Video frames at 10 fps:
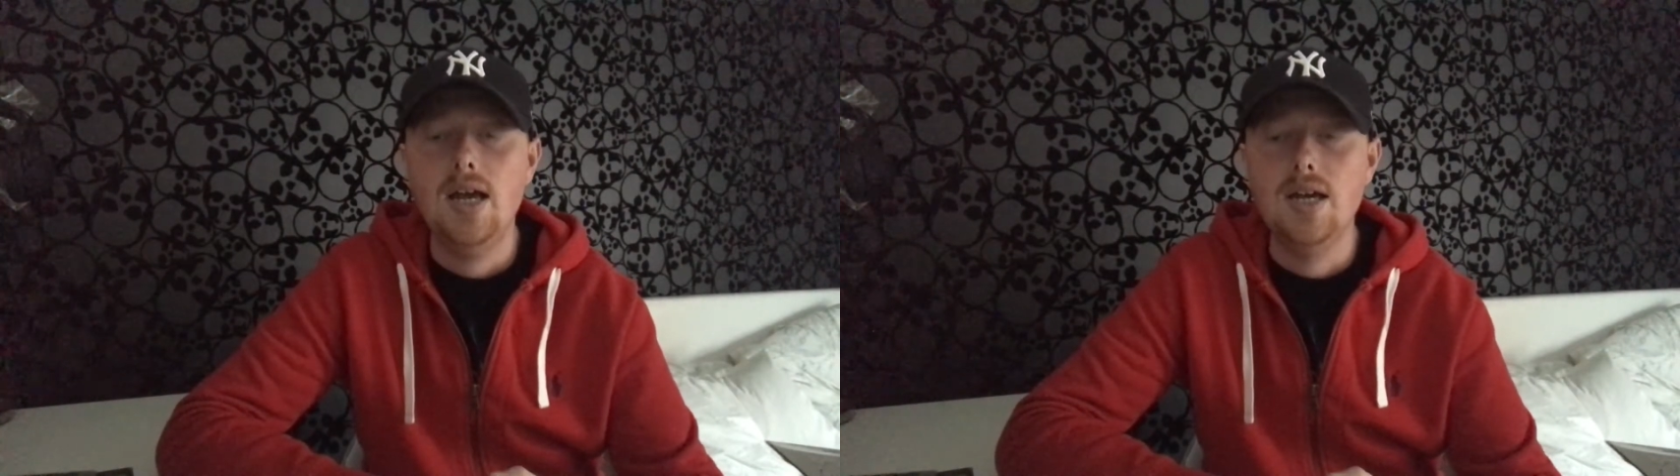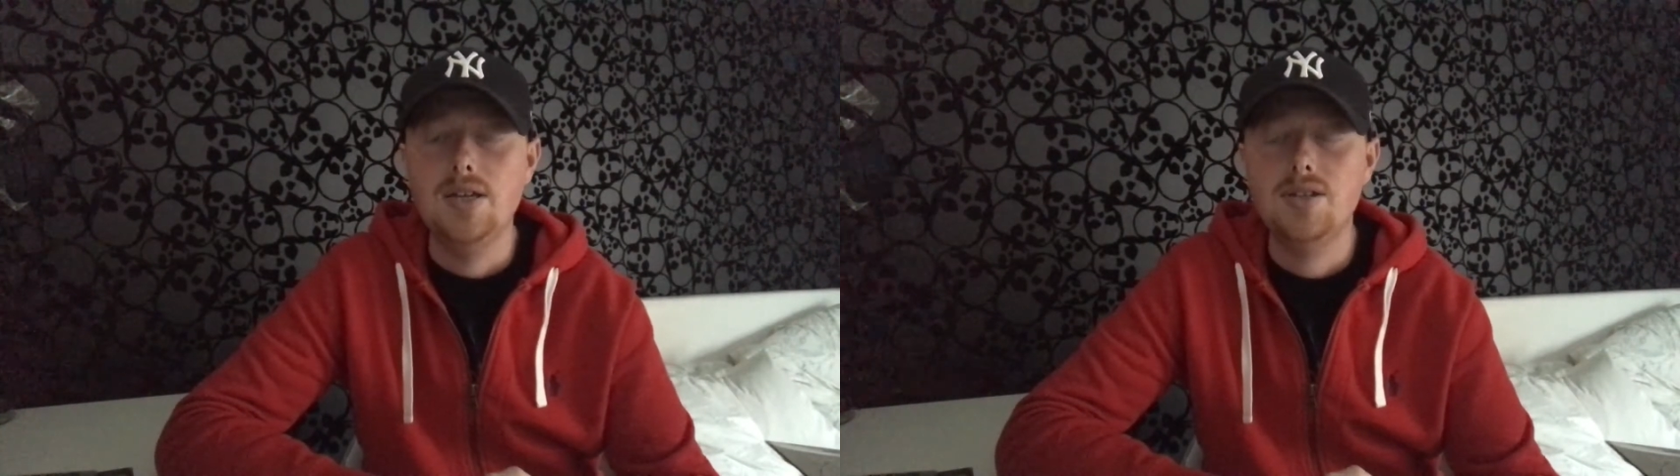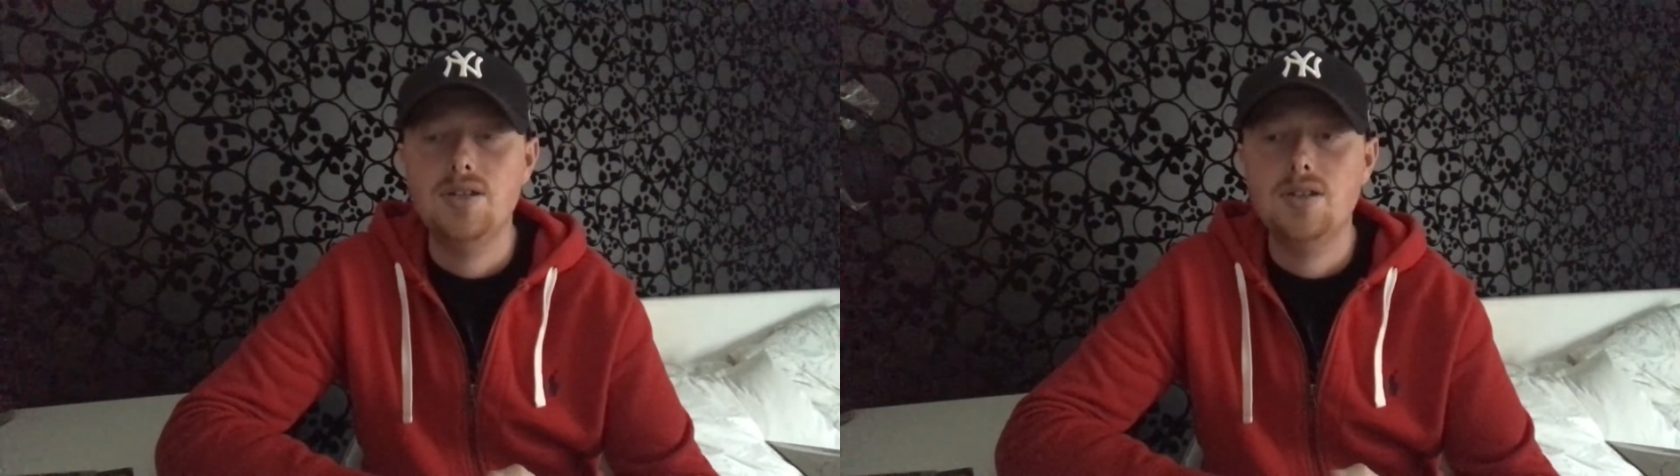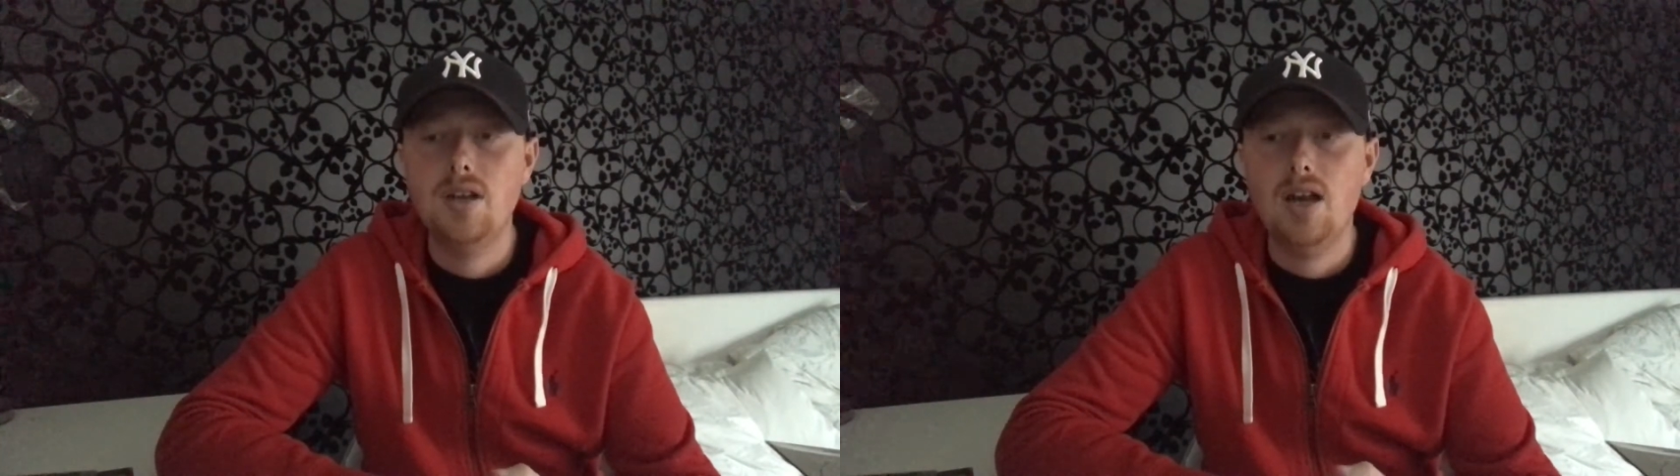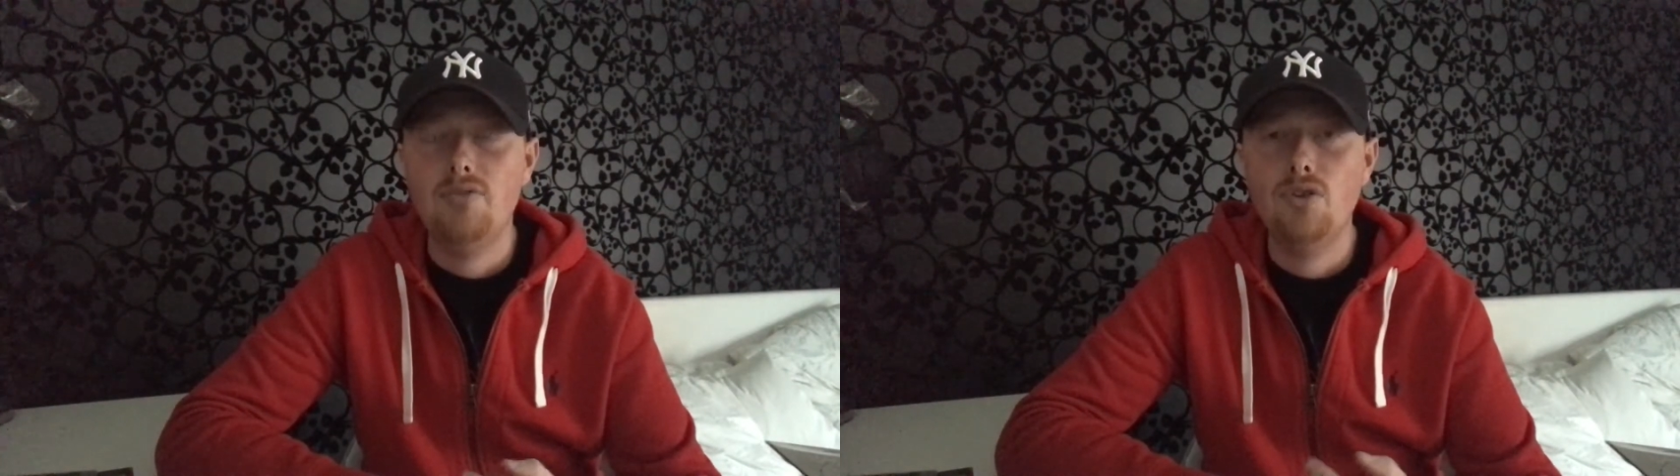is
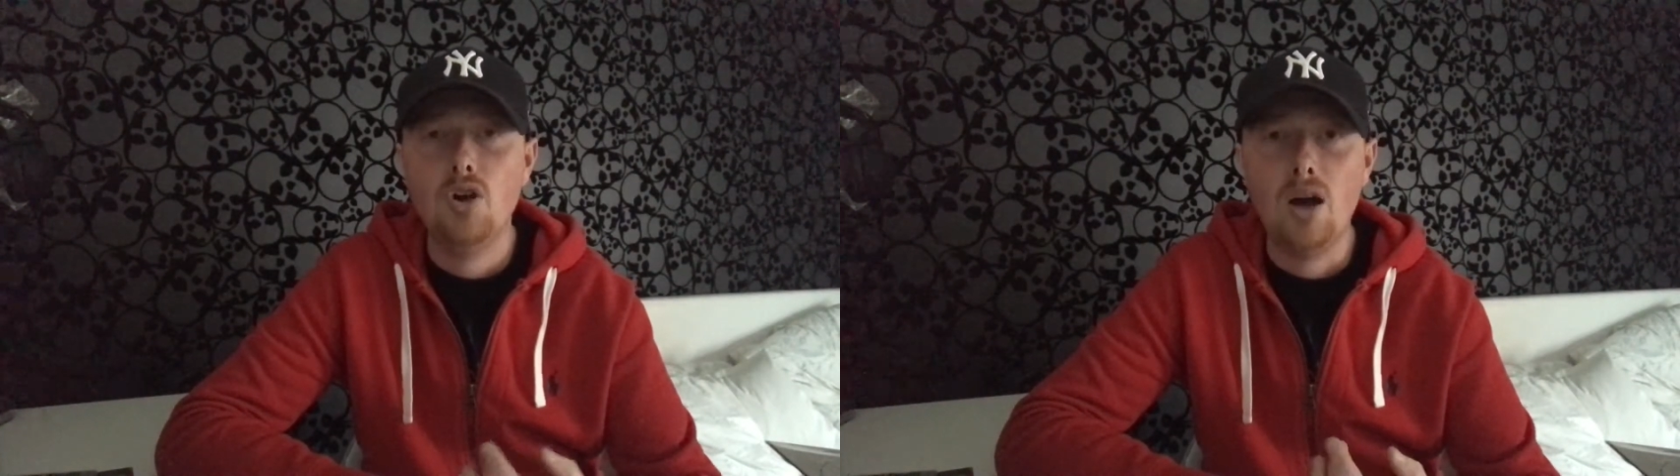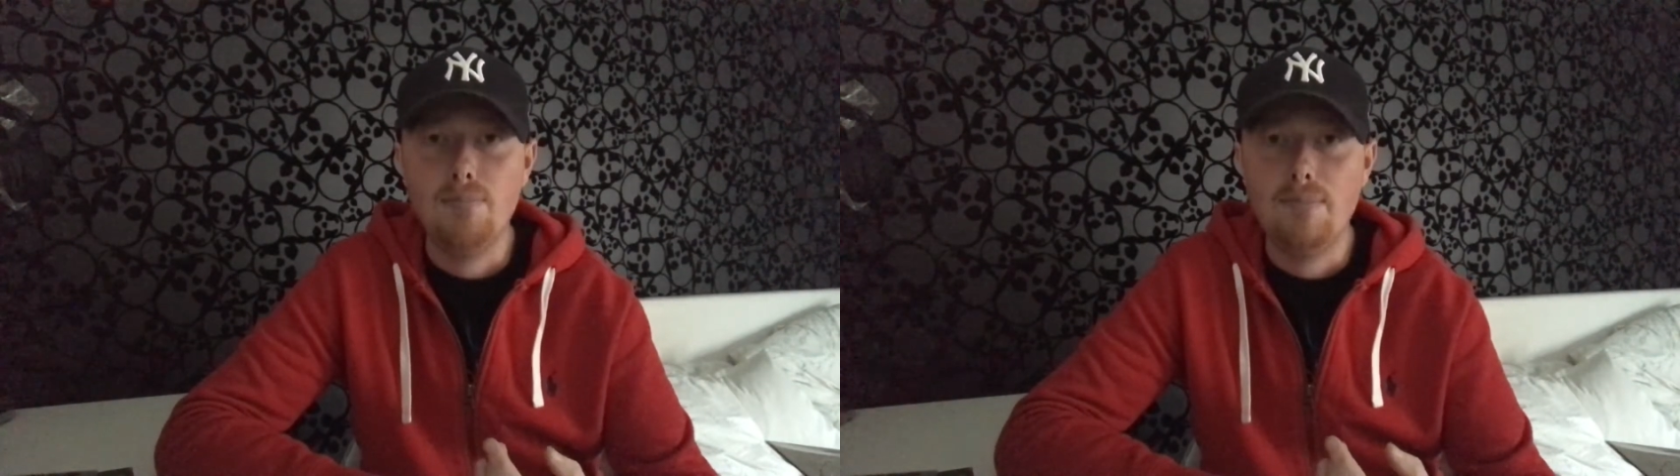I've not got a